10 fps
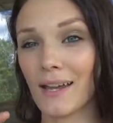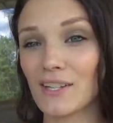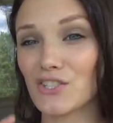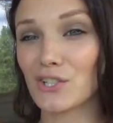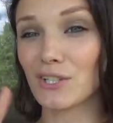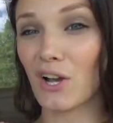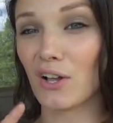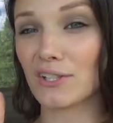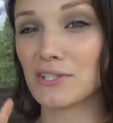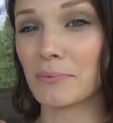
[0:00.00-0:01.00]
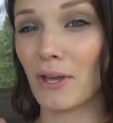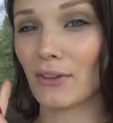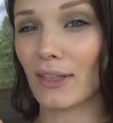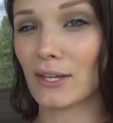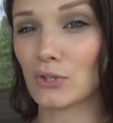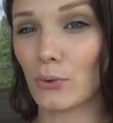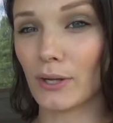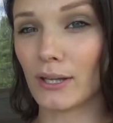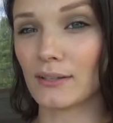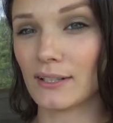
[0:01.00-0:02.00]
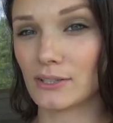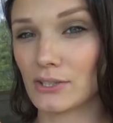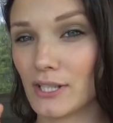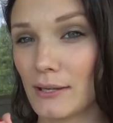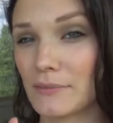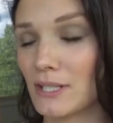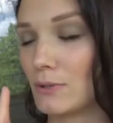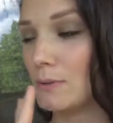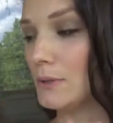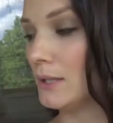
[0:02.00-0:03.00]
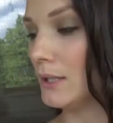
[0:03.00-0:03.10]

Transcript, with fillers: I guess you could call us both like toy collector type deal.